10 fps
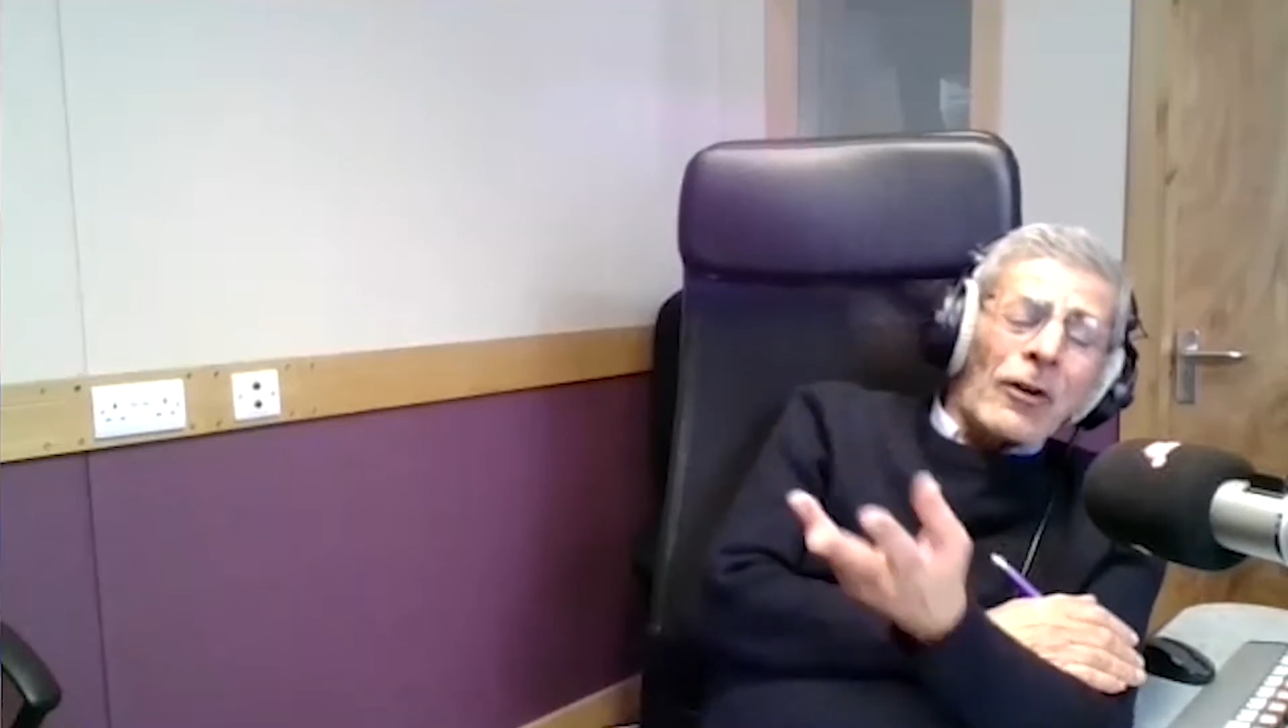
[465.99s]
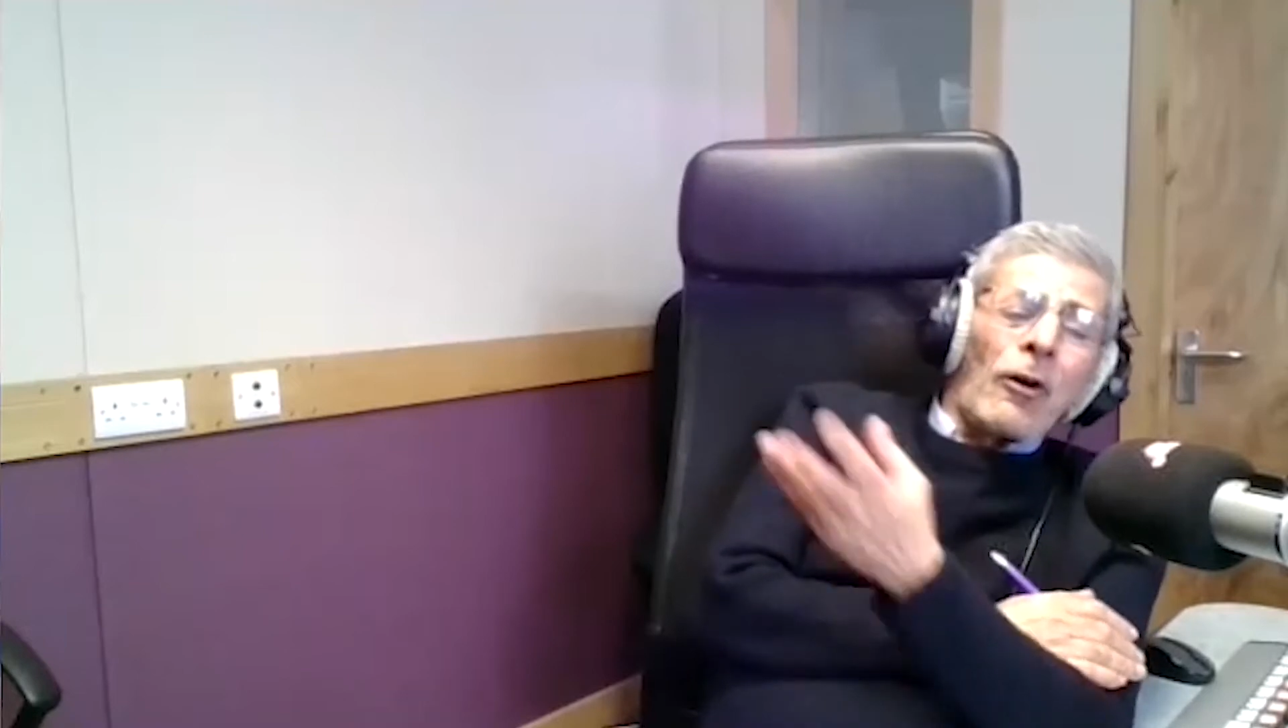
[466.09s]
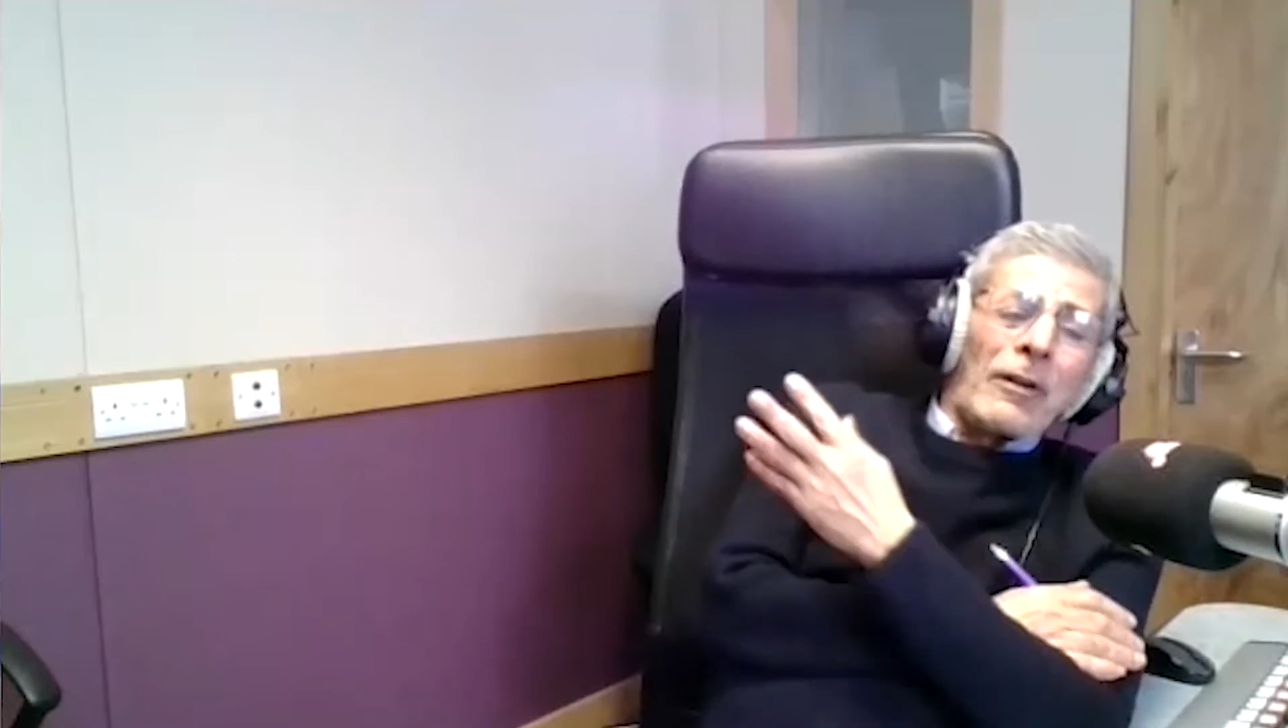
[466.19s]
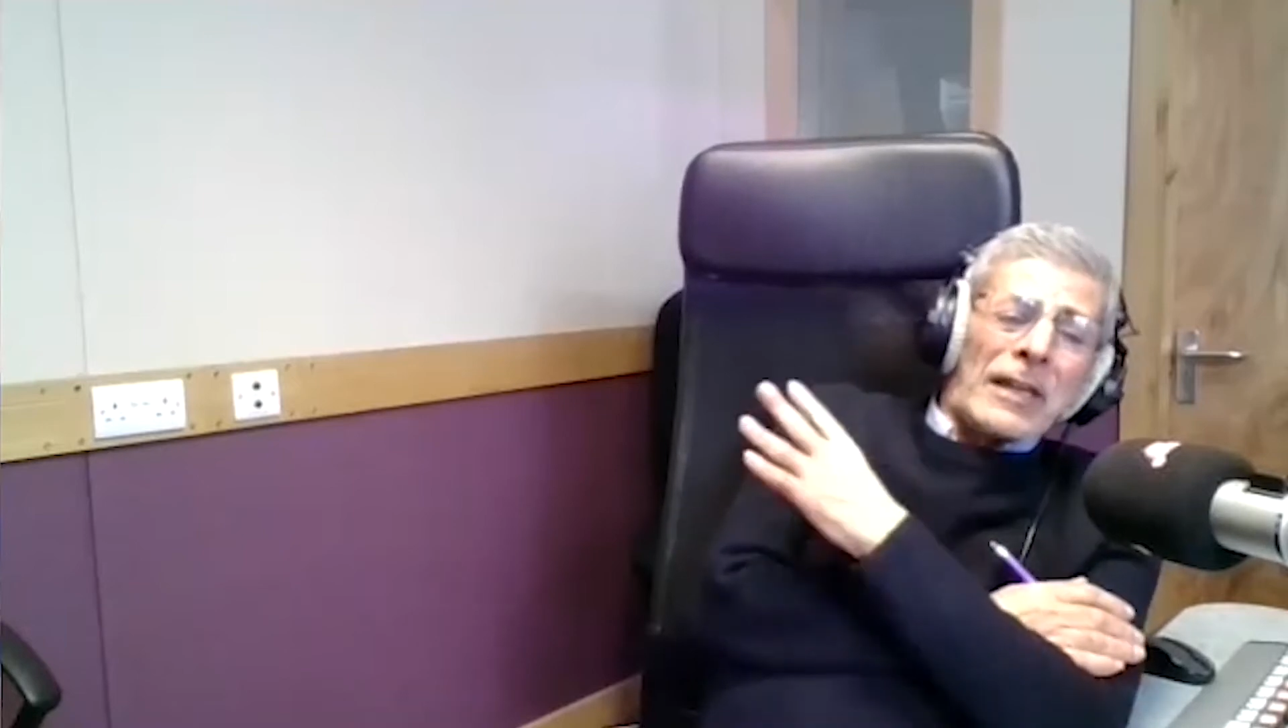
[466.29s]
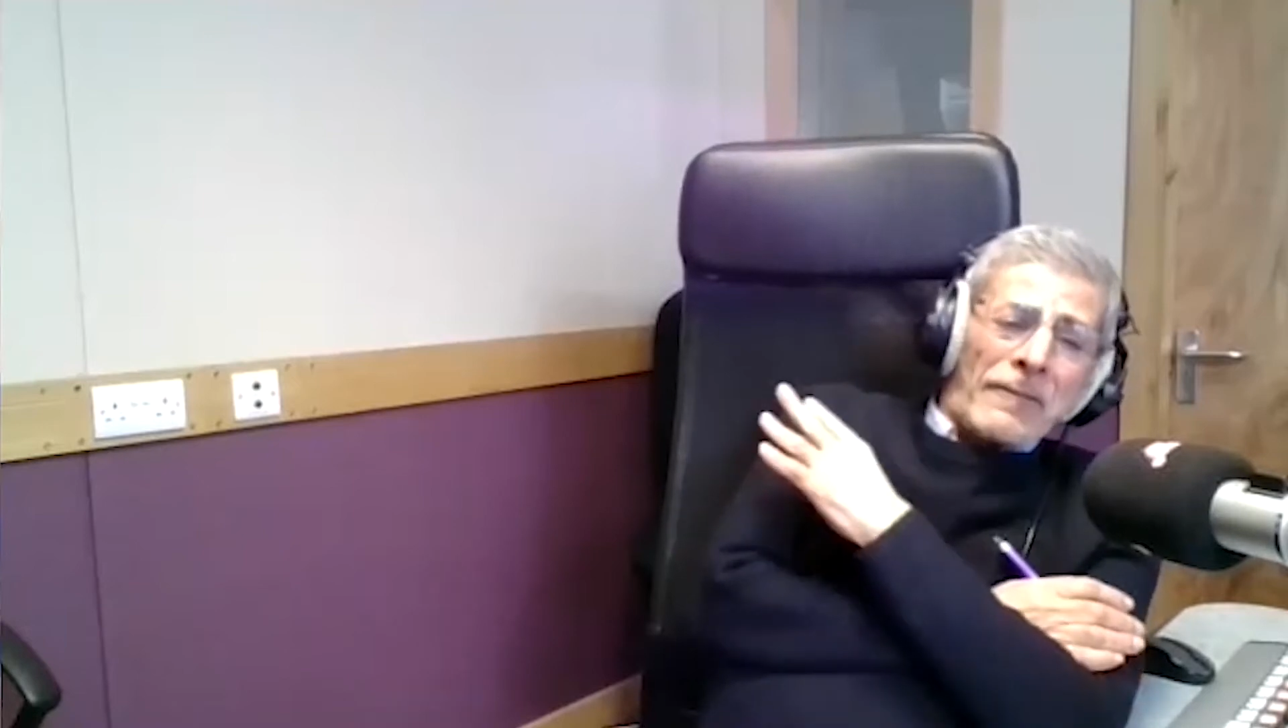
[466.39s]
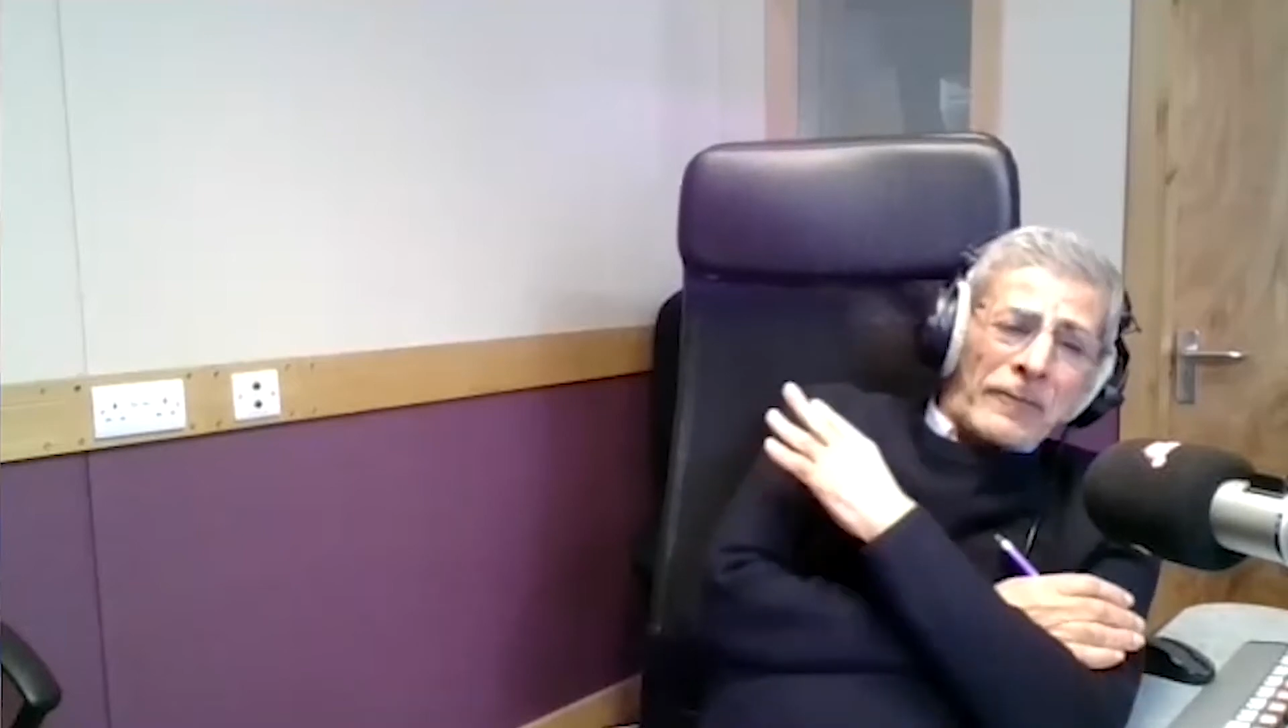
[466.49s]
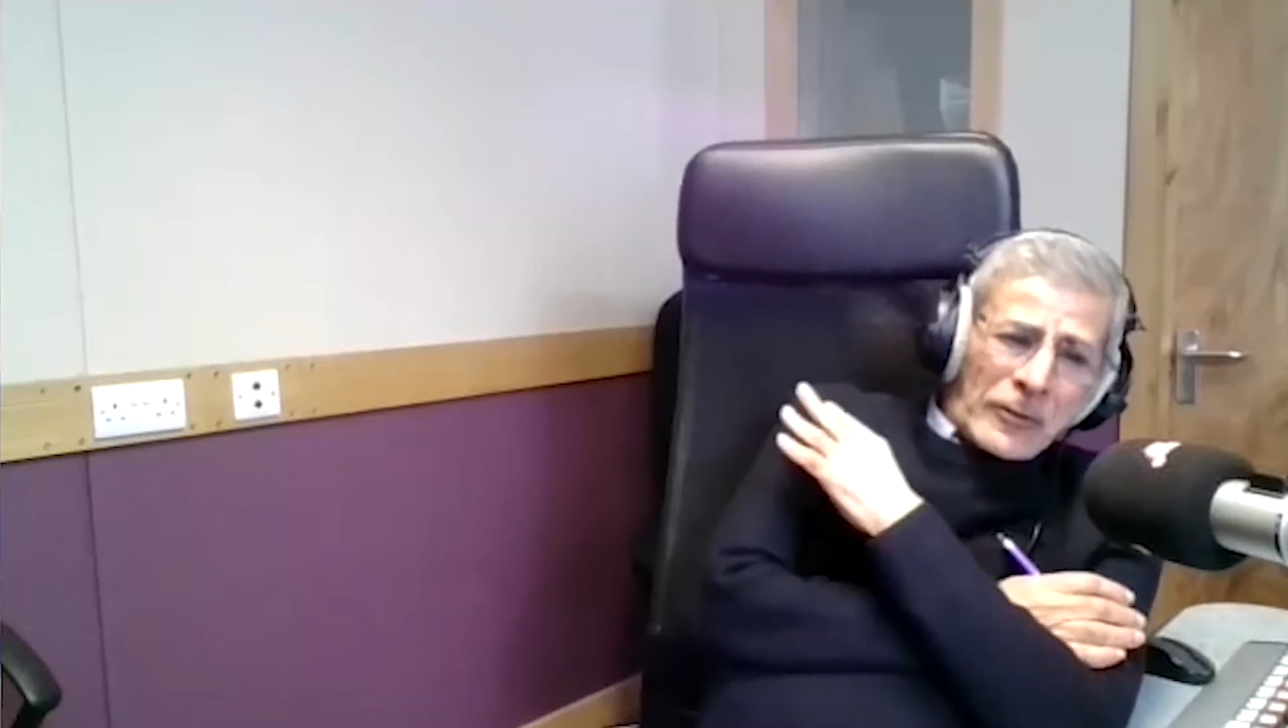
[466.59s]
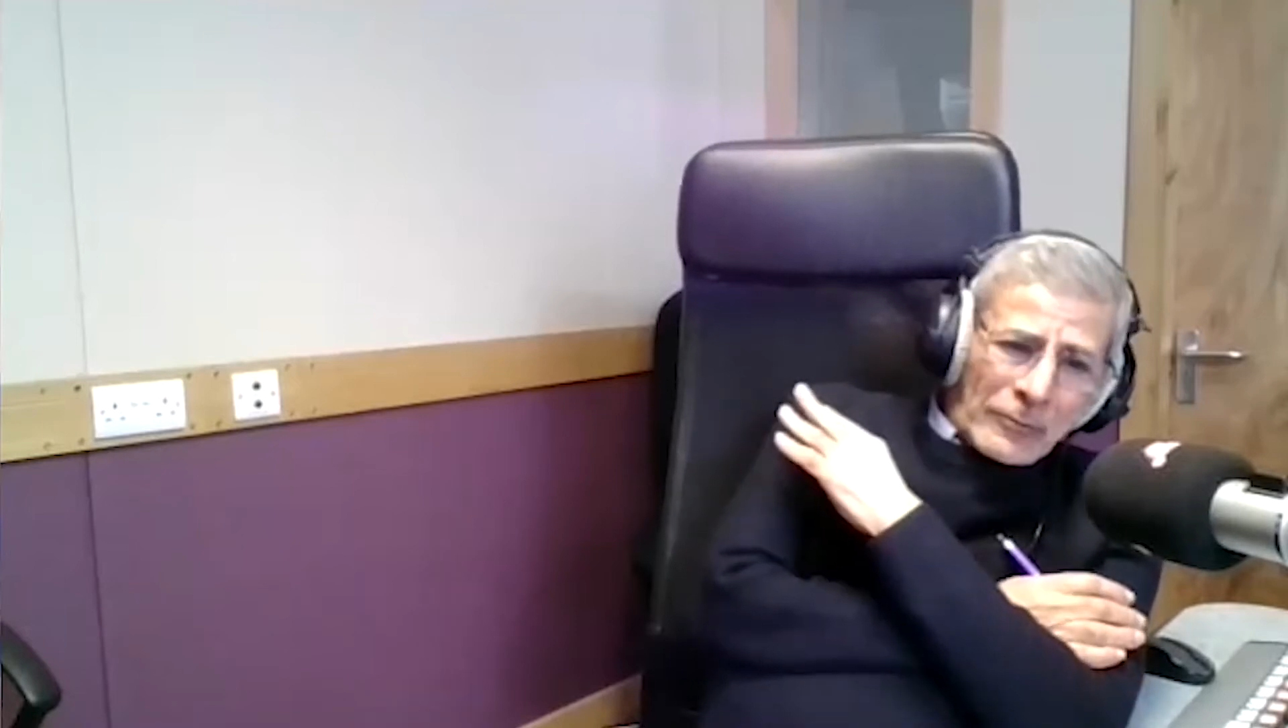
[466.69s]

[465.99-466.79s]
all left